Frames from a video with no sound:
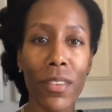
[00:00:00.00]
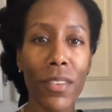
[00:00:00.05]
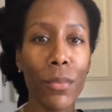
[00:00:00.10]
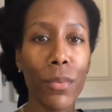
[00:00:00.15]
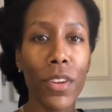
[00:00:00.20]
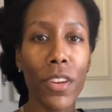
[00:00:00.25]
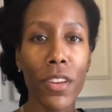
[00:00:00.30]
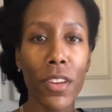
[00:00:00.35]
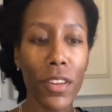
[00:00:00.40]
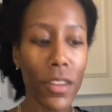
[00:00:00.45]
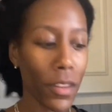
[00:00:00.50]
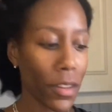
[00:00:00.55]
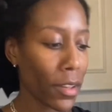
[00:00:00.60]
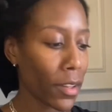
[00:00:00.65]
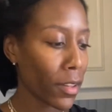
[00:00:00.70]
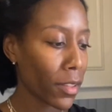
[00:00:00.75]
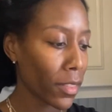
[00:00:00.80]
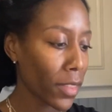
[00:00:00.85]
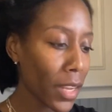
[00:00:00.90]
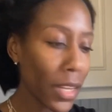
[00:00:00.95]
We
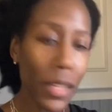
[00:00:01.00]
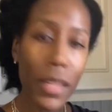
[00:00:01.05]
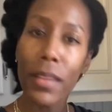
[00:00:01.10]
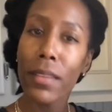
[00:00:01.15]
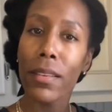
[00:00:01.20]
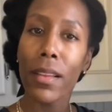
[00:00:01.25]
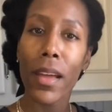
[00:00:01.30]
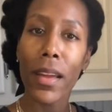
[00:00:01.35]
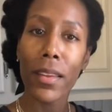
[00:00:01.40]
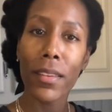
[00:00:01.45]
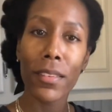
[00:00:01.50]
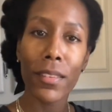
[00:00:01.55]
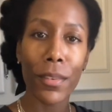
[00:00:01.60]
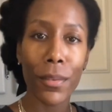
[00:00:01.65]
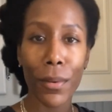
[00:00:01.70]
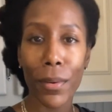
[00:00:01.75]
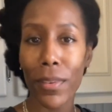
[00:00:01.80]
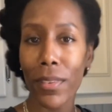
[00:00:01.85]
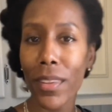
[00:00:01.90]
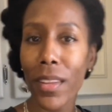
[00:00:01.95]
thinly sliced,
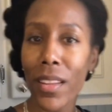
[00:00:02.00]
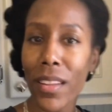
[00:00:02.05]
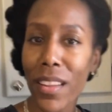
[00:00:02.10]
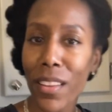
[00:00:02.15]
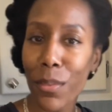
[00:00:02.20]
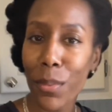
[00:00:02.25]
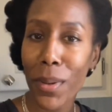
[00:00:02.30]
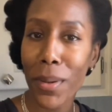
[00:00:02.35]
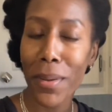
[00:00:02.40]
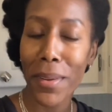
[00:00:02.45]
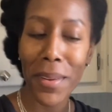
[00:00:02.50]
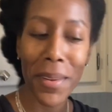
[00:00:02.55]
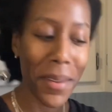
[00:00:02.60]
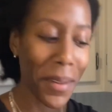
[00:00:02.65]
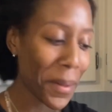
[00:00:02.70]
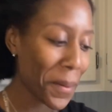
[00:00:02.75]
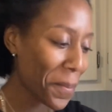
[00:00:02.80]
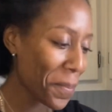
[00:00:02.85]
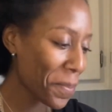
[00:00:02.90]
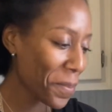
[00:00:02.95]
or as thinly as we could,
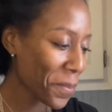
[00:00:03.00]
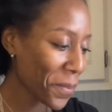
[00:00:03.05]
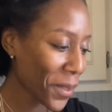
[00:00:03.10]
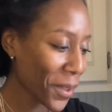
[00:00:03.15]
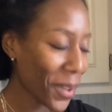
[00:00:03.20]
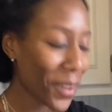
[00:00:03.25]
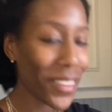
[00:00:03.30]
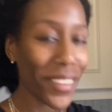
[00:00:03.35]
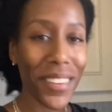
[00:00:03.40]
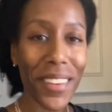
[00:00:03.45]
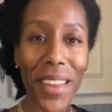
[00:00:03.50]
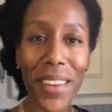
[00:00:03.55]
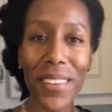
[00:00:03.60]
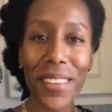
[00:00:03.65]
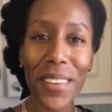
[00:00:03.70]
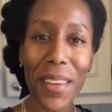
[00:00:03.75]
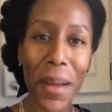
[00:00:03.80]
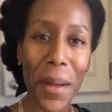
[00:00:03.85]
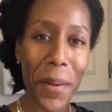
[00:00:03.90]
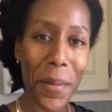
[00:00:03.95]

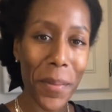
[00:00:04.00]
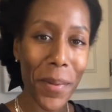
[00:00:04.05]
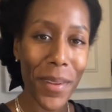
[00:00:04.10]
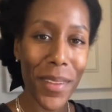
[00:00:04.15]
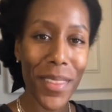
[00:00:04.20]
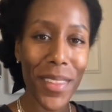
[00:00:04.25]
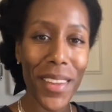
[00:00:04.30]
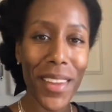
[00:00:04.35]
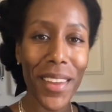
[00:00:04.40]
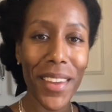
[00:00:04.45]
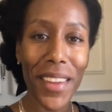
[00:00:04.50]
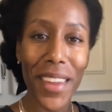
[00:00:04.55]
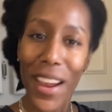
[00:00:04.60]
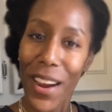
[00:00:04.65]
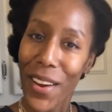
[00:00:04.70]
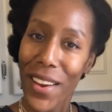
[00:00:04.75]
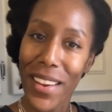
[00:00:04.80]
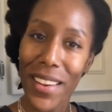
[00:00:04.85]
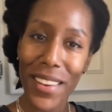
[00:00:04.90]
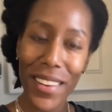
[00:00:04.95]
sliced up the
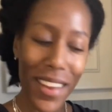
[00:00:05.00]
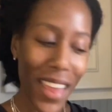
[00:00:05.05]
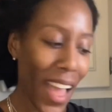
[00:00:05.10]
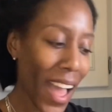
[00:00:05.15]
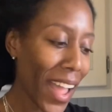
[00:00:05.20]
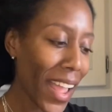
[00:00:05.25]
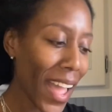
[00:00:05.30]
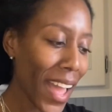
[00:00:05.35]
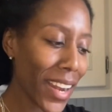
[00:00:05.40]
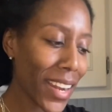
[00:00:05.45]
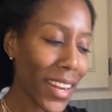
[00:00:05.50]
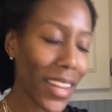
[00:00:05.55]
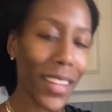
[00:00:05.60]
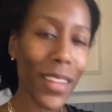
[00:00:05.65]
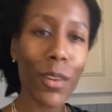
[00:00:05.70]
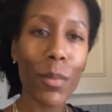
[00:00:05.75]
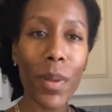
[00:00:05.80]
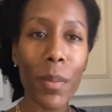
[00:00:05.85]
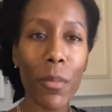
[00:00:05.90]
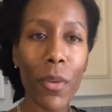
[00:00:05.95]
carrot. I added a
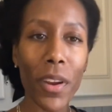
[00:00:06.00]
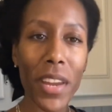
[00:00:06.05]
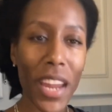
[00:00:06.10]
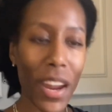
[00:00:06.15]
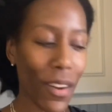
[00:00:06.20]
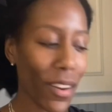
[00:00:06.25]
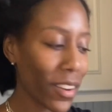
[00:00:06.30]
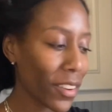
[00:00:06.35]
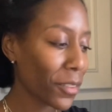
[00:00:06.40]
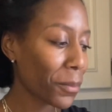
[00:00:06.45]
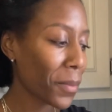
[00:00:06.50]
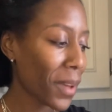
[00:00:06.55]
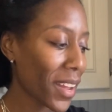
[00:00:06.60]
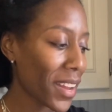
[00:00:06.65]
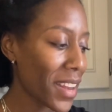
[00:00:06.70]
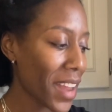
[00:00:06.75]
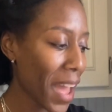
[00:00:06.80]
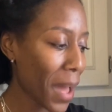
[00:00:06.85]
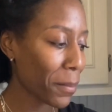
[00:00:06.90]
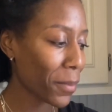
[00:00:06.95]
little bit more carrot because my
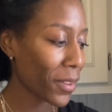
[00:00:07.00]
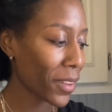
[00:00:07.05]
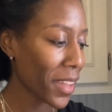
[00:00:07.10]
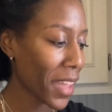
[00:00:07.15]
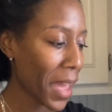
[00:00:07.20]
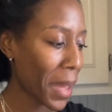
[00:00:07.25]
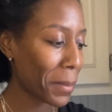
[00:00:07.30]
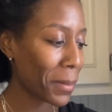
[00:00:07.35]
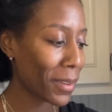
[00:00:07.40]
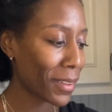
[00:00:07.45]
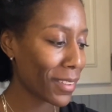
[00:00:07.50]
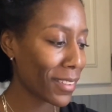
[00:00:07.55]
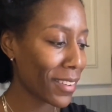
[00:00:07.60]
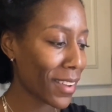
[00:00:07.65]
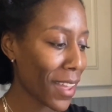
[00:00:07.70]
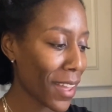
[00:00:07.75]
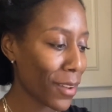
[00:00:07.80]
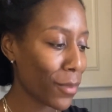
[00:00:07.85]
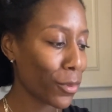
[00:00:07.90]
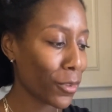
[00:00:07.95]
Napa cabbage
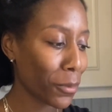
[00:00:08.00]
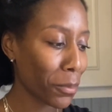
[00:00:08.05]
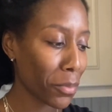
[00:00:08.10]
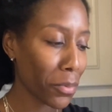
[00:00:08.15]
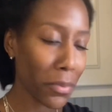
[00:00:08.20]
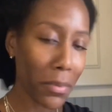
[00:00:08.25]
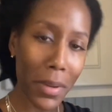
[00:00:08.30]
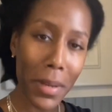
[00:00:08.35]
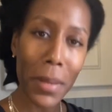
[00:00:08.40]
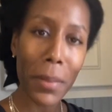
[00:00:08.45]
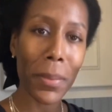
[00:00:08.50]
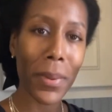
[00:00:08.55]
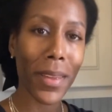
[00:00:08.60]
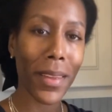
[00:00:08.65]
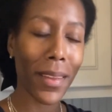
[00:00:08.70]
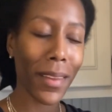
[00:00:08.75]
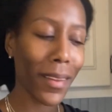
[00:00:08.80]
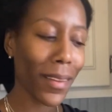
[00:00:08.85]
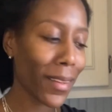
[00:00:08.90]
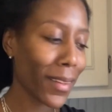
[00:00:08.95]
head was pretty
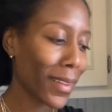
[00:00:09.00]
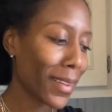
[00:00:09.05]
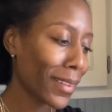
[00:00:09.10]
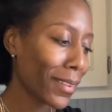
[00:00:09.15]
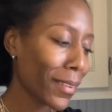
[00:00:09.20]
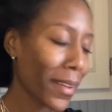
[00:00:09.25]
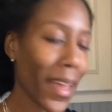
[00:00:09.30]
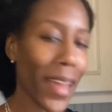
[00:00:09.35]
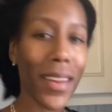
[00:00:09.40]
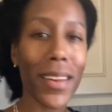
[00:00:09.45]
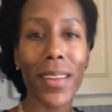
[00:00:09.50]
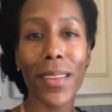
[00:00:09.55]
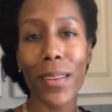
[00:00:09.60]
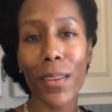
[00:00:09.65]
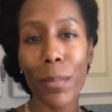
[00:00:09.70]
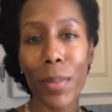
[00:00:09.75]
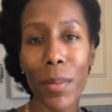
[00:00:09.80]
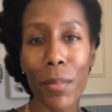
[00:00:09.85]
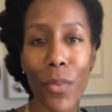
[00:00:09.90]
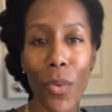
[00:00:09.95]
big, so I added a
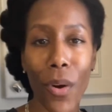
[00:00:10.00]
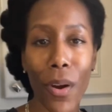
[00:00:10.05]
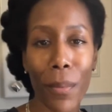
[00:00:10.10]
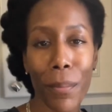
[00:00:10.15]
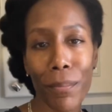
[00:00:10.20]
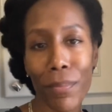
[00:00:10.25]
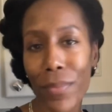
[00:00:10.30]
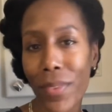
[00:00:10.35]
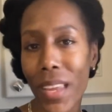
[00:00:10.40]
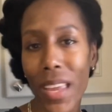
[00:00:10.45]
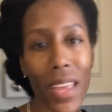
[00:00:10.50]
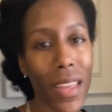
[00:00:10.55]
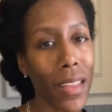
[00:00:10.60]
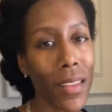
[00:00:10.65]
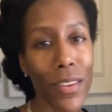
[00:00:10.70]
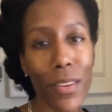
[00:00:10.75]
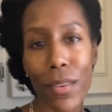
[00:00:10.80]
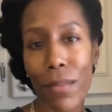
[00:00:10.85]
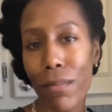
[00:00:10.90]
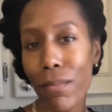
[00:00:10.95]
little bit more.
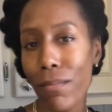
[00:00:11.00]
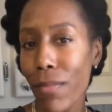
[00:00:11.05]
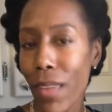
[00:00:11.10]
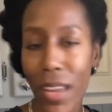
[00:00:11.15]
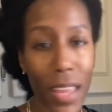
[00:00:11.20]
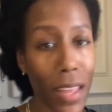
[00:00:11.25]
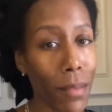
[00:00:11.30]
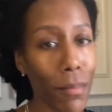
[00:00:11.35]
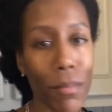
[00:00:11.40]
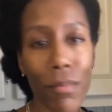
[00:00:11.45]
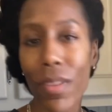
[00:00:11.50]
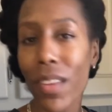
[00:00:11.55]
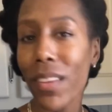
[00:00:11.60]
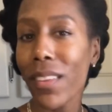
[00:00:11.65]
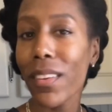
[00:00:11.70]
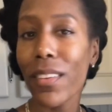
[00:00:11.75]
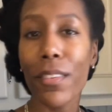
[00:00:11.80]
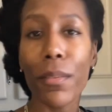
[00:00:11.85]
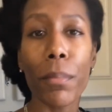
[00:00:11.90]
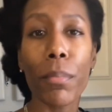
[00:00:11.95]
And again, this
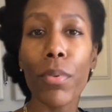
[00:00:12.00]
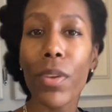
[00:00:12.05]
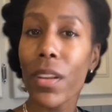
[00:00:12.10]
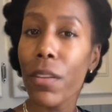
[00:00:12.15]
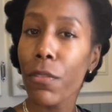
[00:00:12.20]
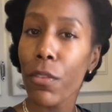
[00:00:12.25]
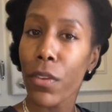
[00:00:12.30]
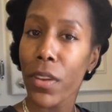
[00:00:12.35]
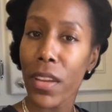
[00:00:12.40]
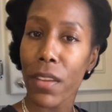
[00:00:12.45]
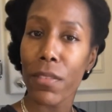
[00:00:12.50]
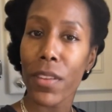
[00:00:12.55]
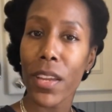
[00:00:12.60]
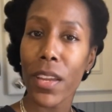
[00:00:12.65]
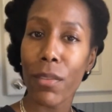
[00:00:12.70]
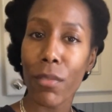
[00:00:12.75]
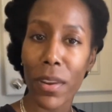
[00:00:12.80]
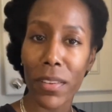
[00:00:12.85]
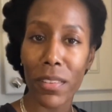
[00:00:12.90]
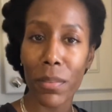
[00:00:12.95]
is a pretty forgiving
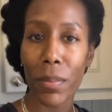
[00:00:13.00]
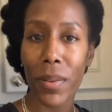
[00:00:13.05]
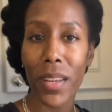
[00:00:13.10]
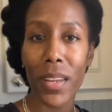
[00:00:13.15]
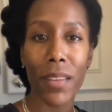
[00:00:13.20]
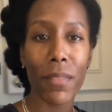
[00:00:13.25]
recipe.